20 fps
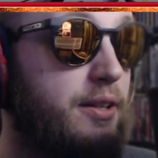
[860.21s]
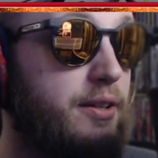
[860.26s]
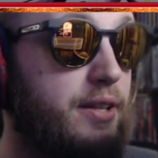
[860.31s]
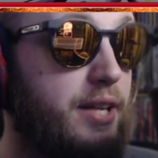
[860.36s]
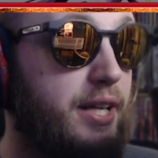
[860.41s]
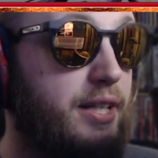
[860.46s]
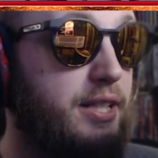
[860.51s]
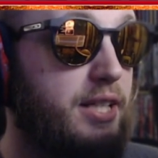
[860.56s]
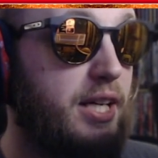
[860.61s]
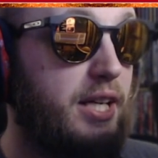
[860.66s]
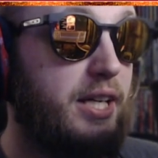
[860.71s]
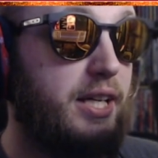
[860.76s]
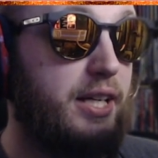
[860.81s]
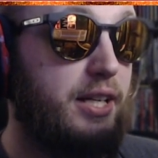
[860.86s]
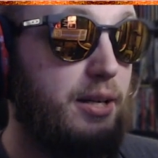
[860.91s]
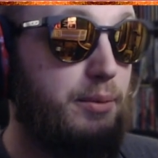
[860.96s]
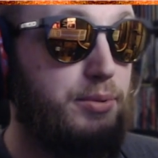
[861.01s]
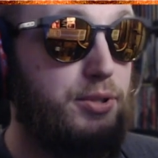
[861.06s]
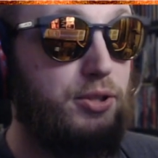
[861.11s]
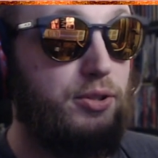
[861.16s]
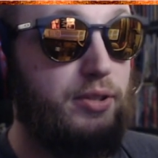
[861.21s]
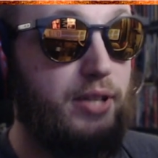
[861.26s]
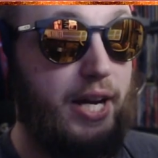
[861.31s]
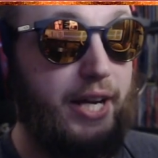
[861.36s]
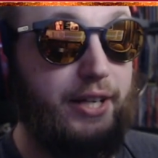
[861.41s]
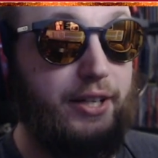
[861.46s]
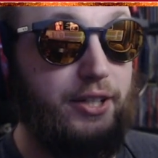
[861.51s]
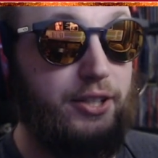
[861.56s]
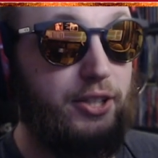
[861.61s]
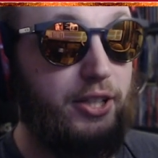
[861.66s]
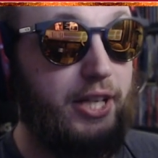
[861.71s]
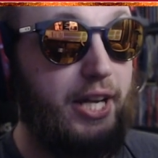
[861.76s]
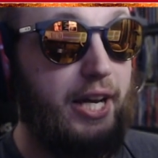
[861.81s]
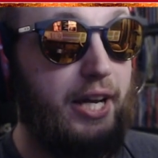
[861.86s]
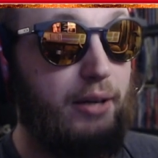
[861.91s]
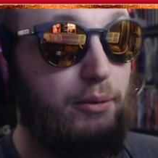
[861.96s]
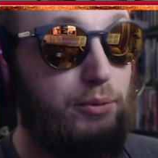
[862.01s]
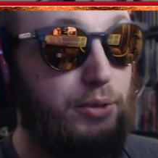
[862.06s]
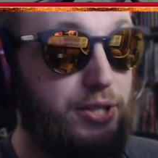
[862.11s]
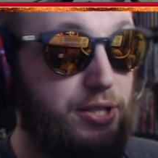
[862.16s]
then he can get up to
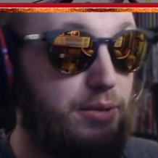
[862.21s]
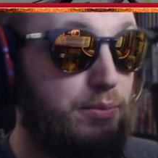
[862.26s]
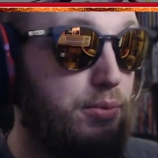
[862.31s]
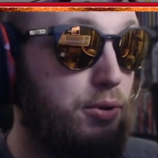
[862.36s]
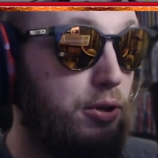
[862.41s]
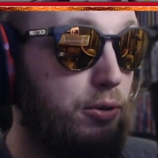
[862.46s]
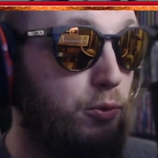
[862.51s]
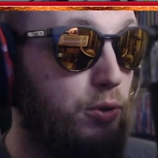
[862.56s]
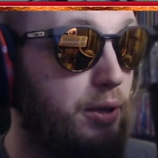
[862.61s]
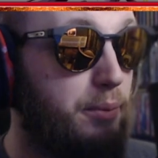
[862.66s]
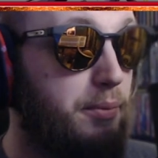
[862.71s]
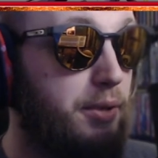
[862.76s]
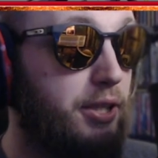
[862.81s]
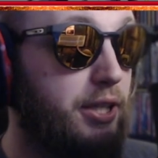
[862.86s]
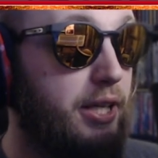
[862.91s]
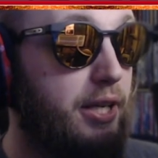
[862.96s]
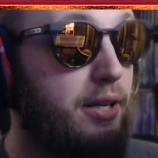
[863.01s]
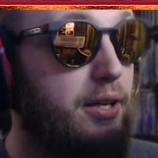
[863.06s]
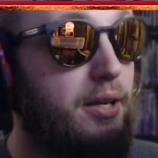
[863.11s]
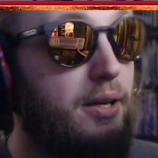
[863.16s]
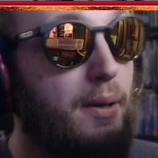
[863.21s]
900k, and with support 1 million.